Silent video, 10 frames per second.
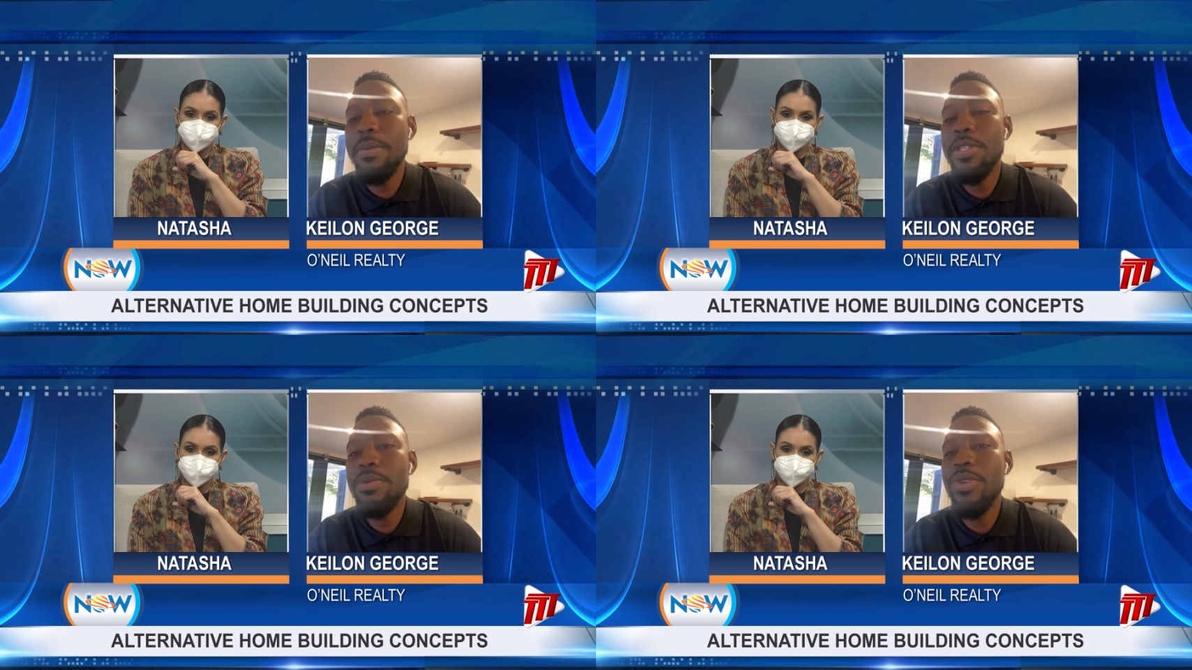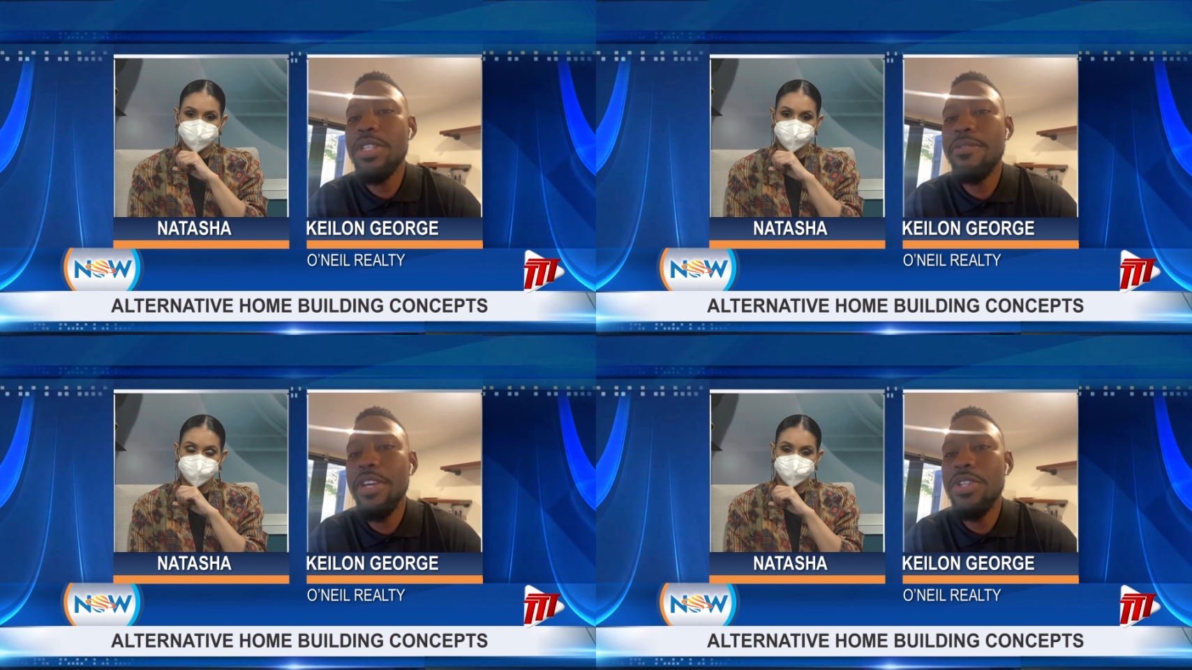Speaker 1: maybe some
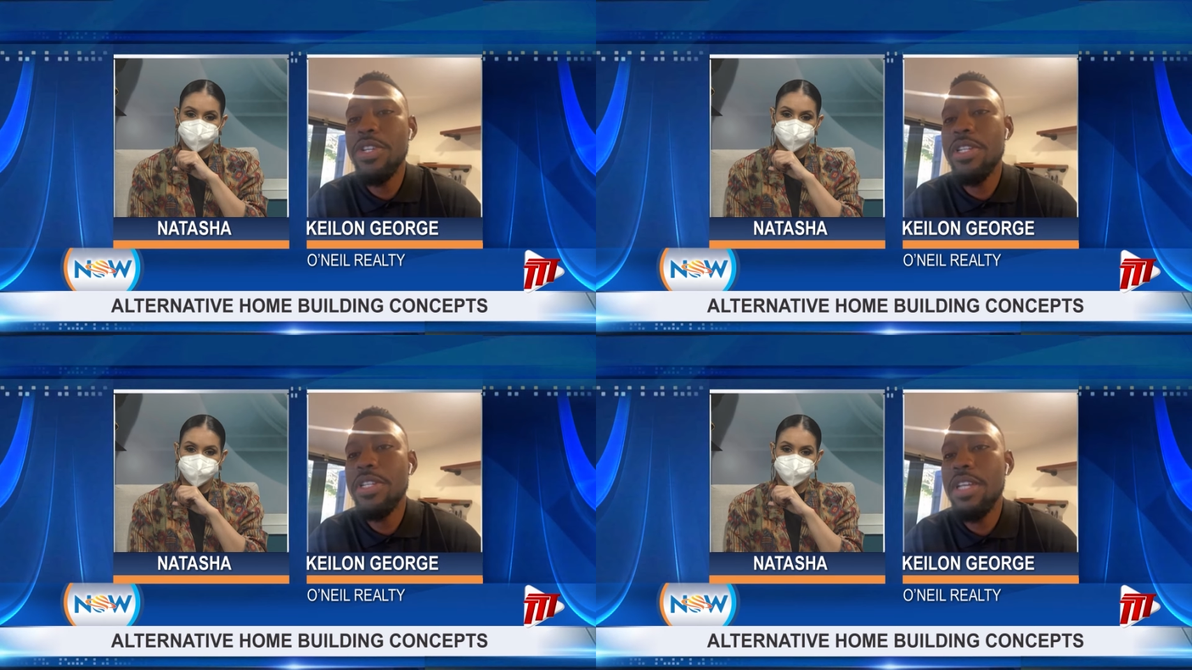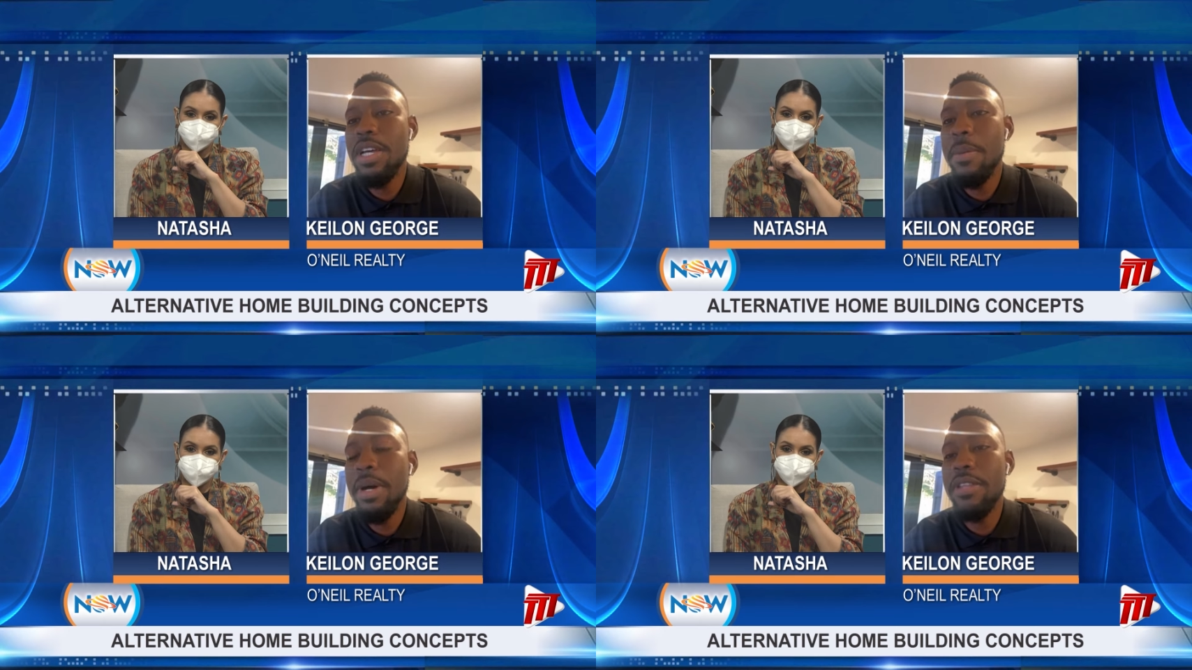reservations
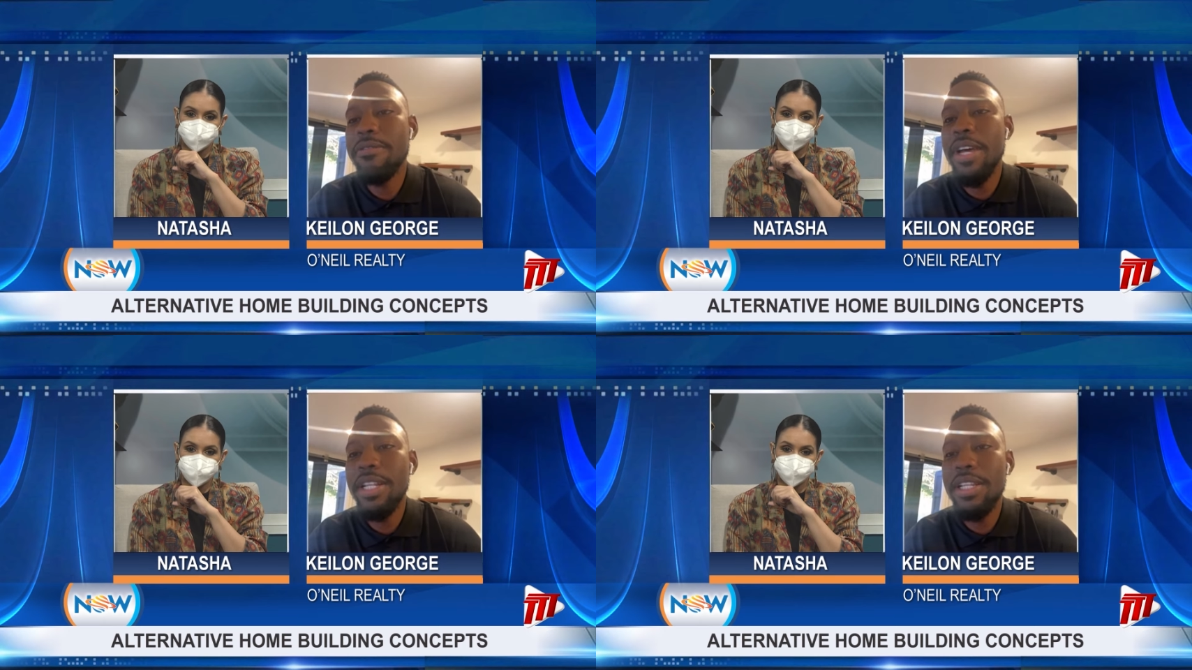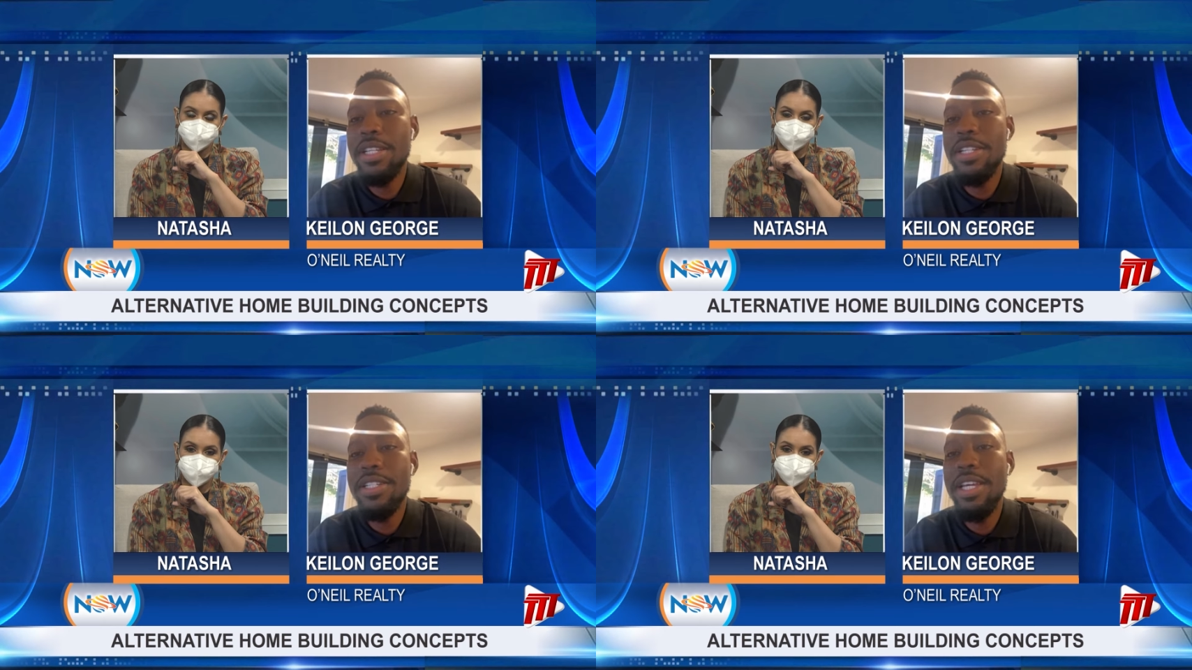about the fact
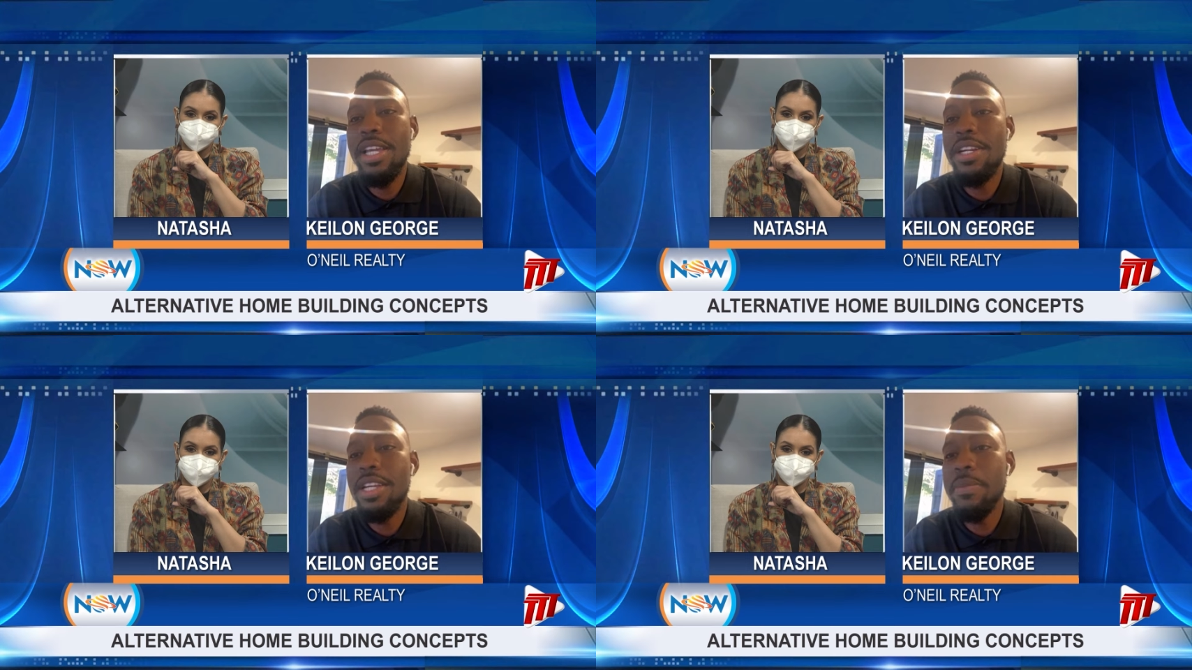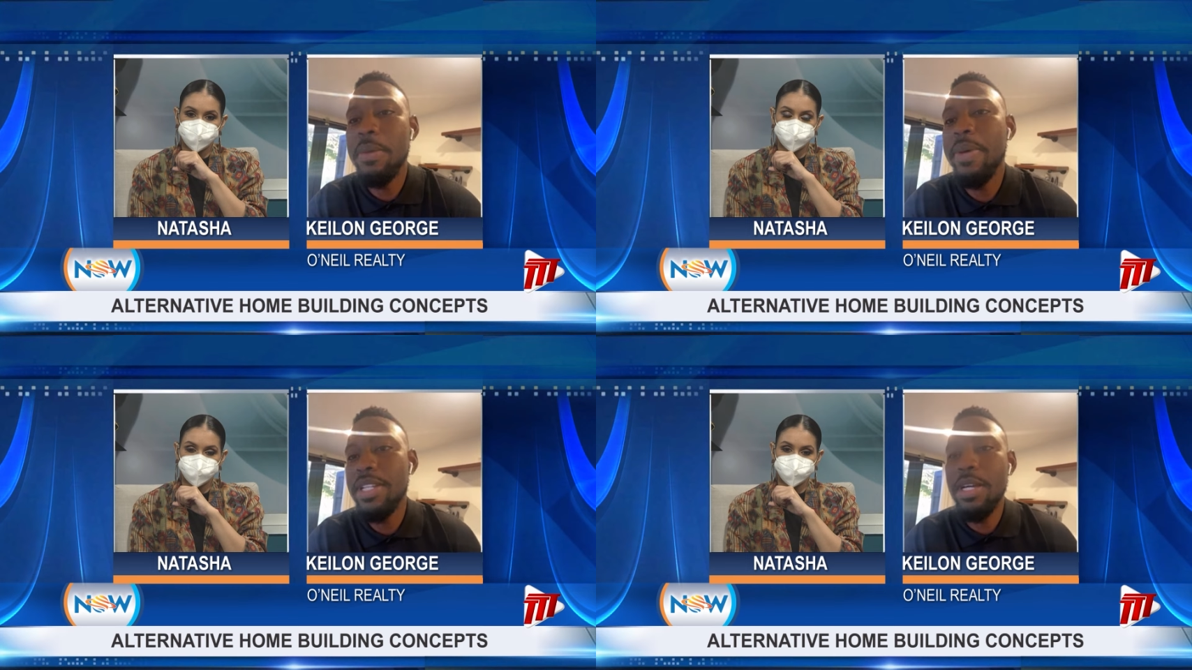that the container
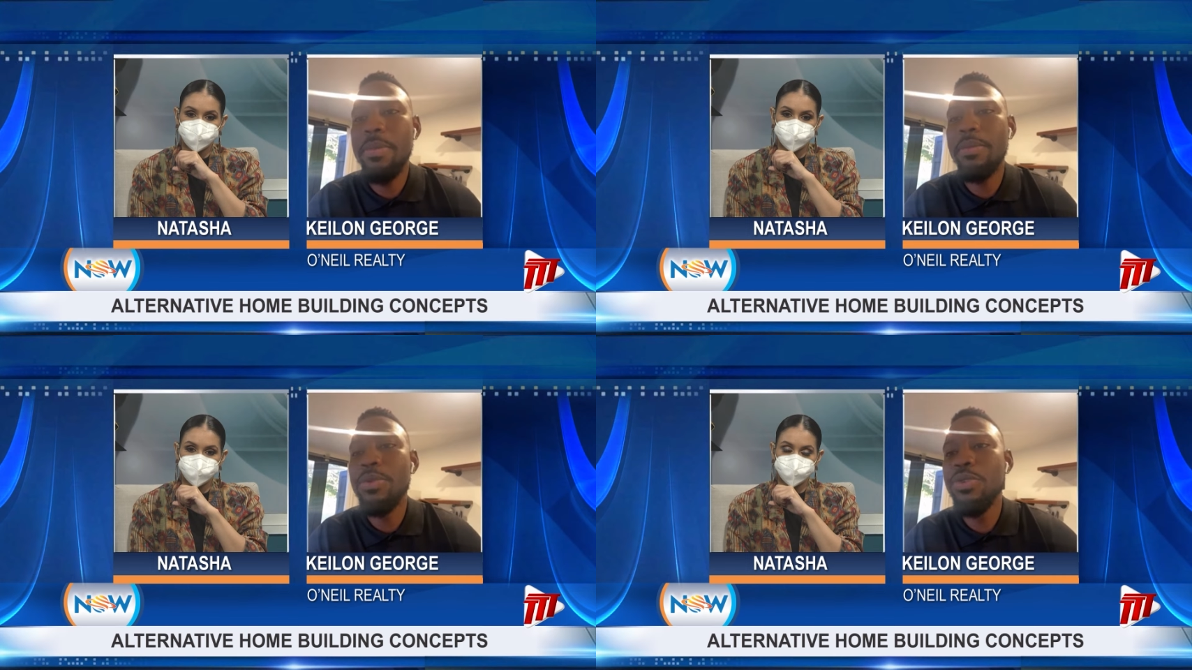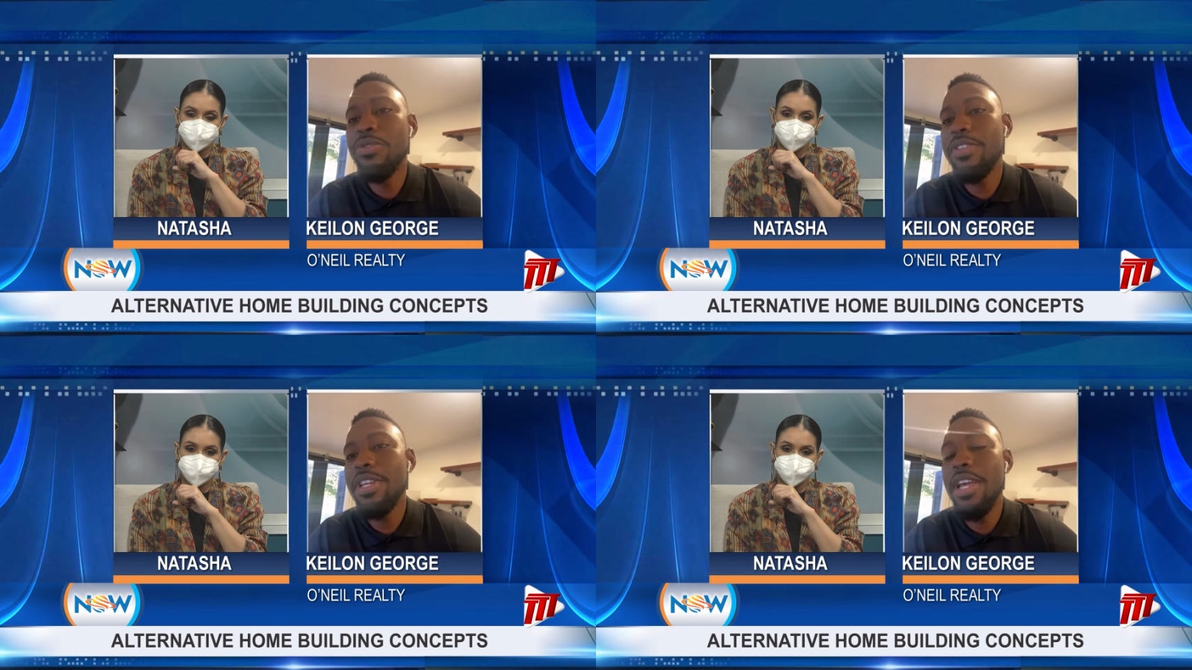could be picked up and
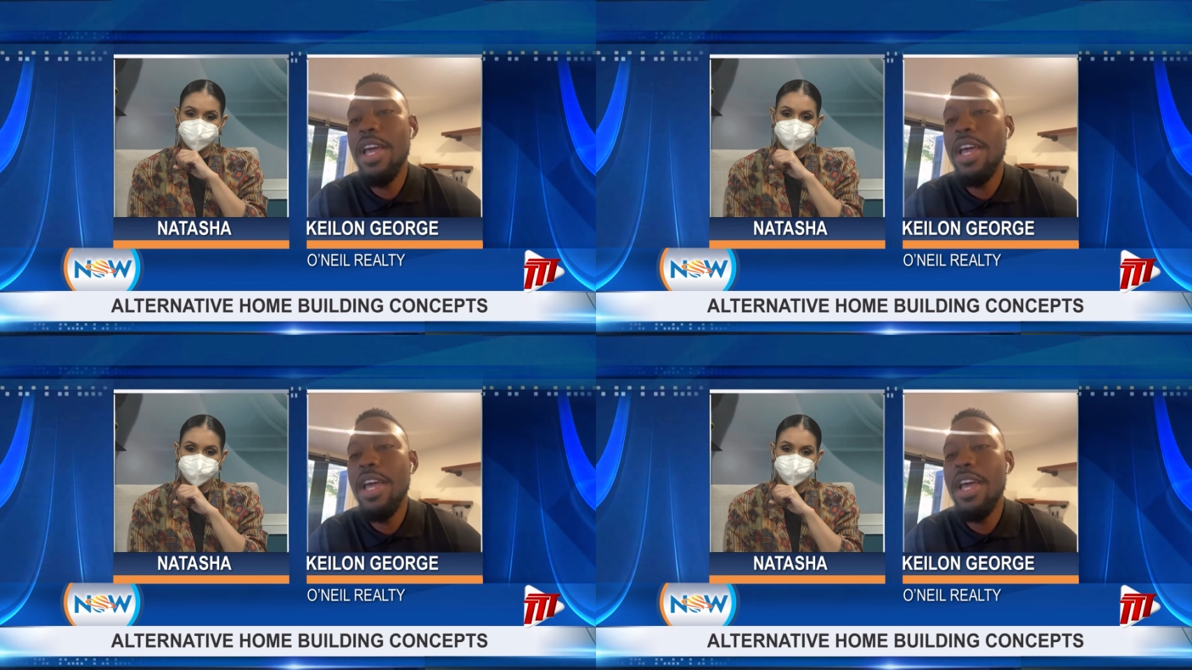moved.